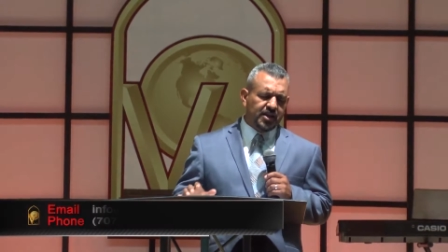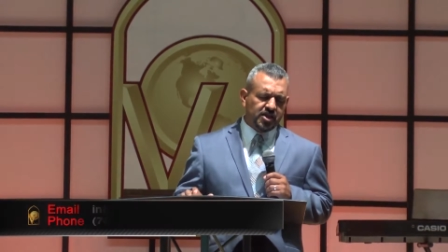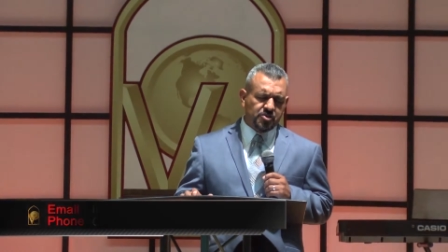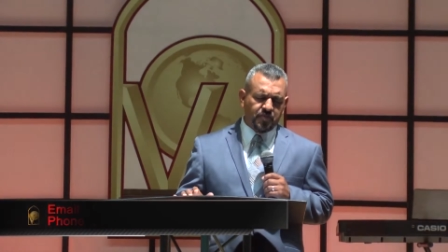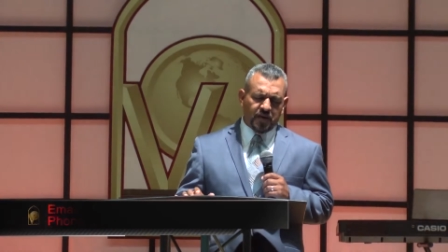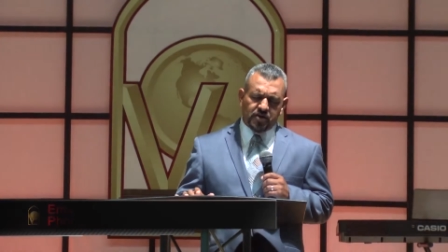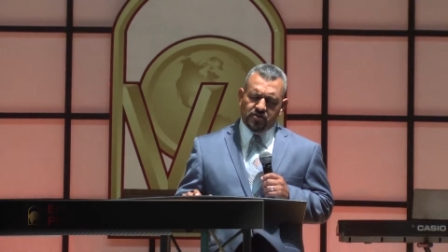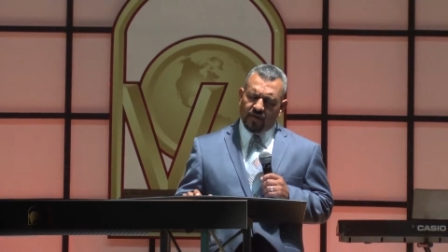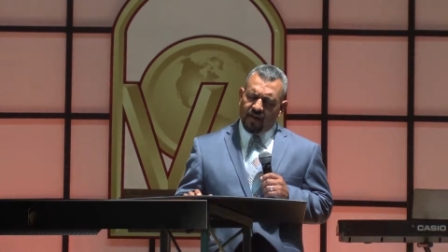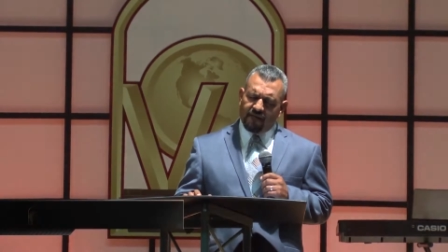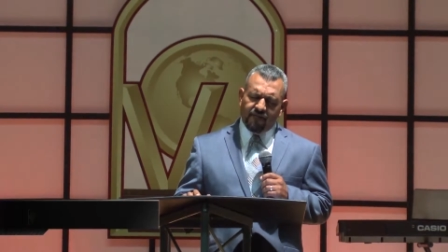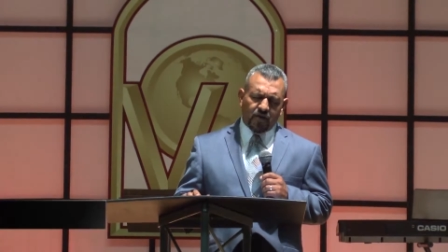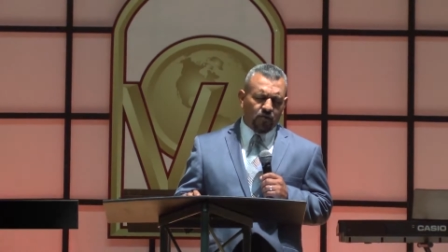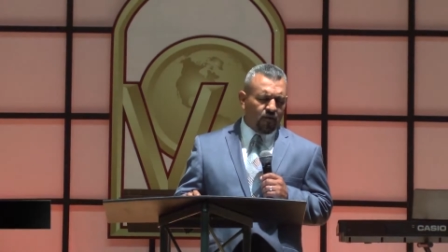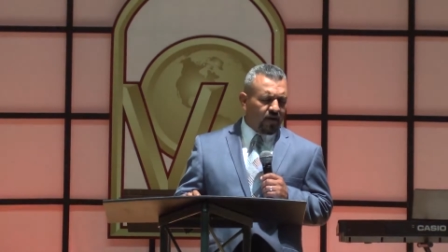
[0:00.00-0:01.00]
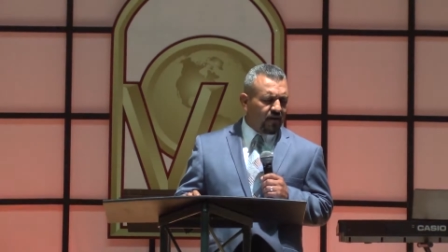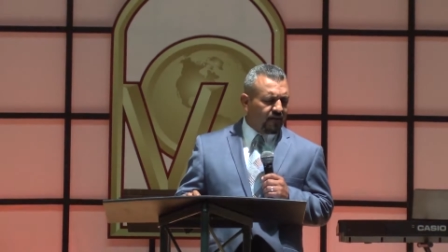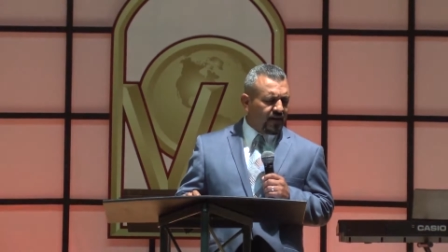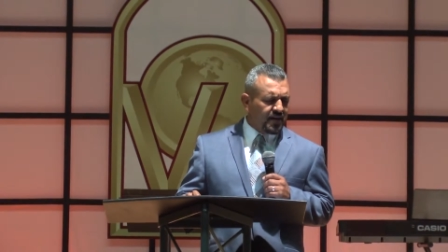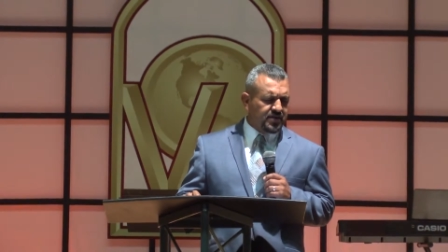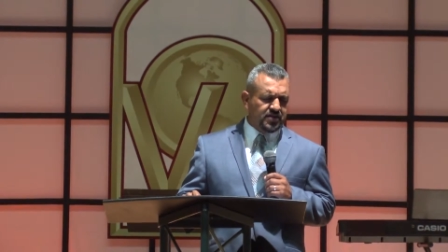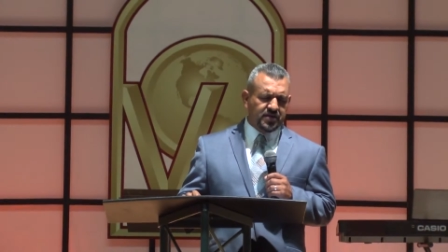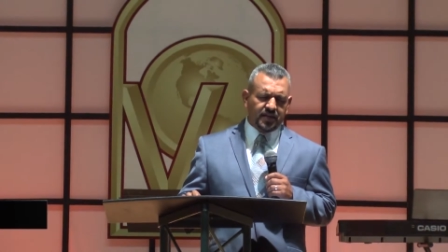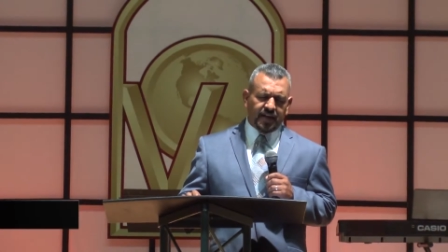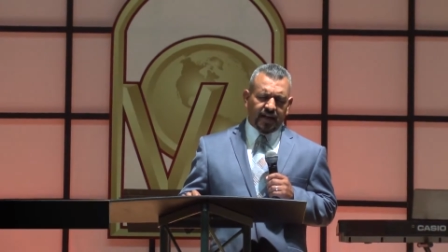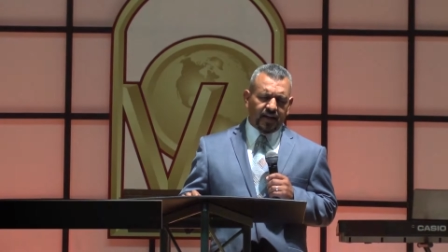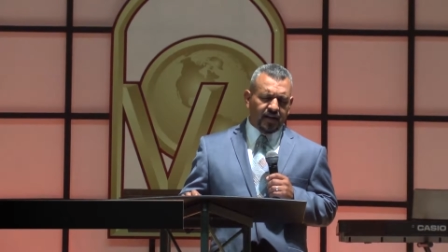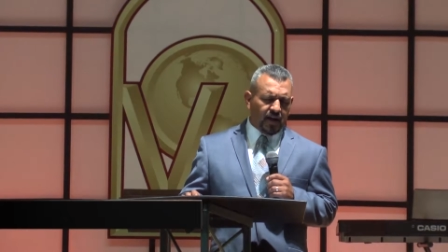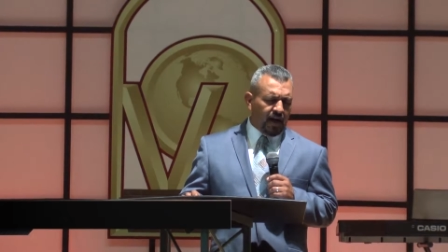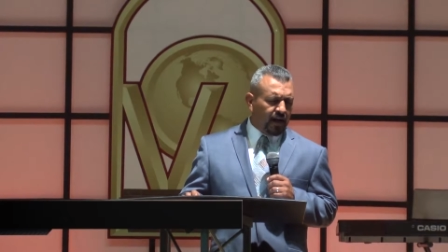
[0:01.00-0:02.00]
and speak to every one of us
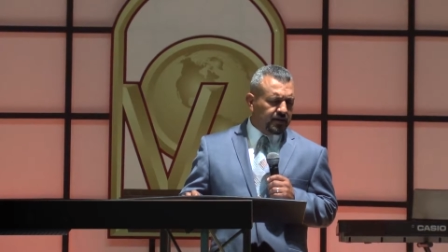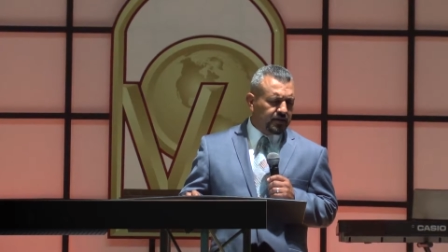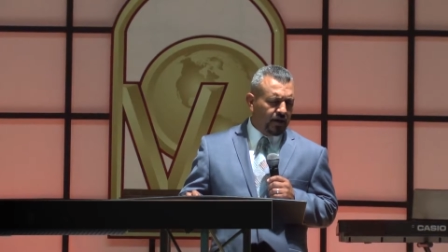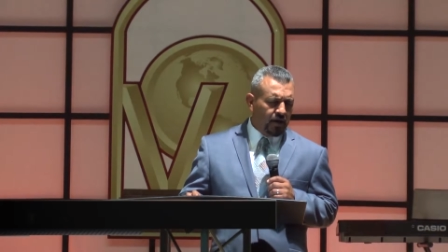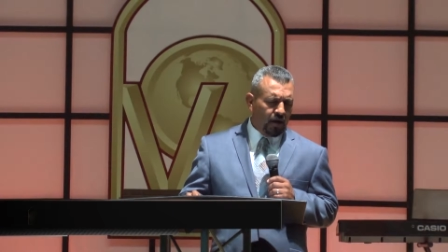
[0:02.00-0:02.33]
today, God.